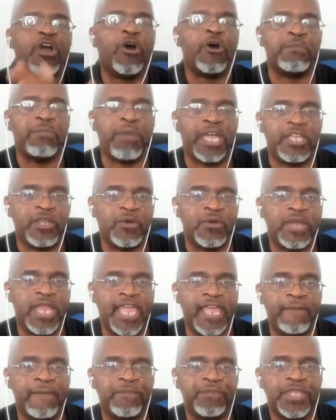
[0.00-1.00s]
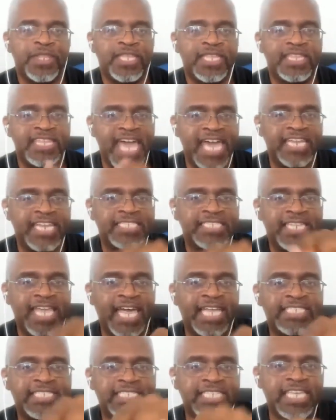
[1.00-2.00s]
called by your name. That is
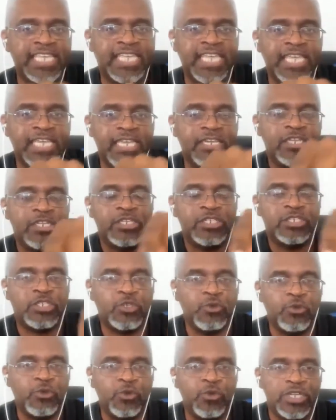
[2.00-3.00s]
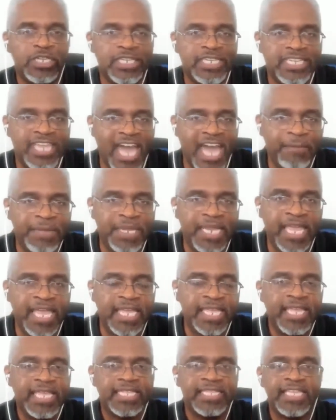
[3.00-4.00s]
not seeking to
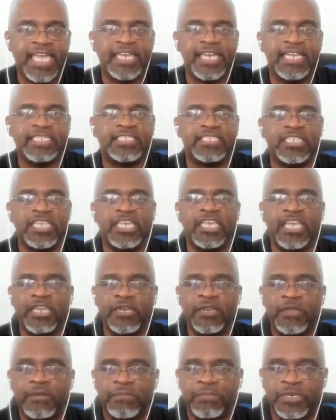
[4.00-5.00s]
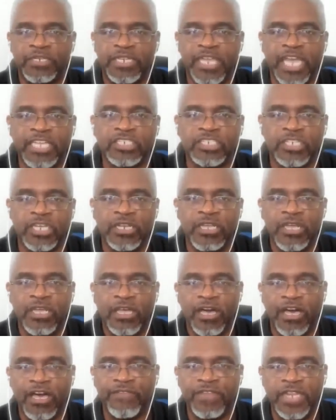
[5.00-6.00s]
dominate. That is seeking protection
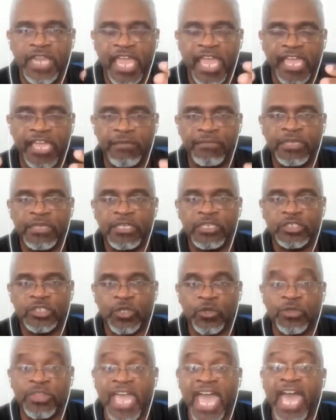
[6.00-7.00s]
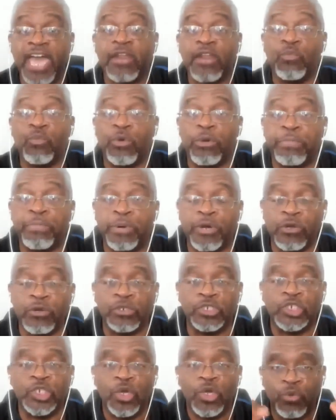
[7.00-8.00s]
of a name so that
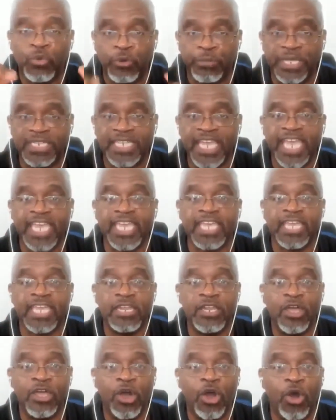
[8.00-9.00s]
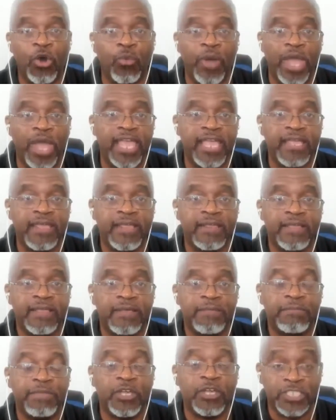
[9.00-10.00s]
reproach will be taken away.
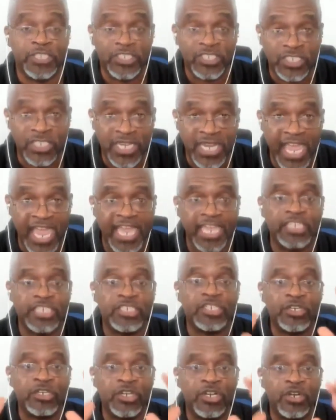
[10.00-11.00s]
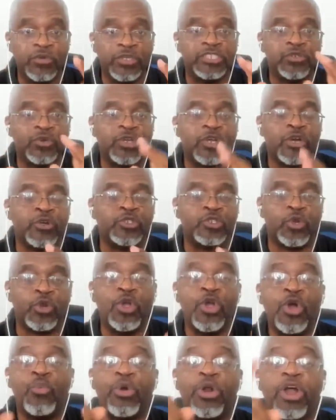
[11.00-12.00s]
Because this is an ancient Near Eastern
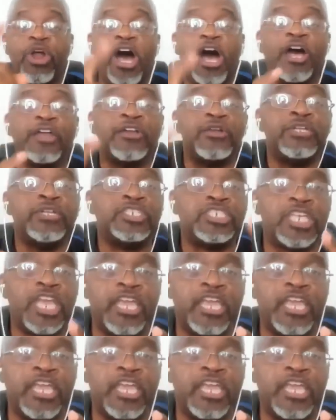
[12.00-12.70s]
culture where honor and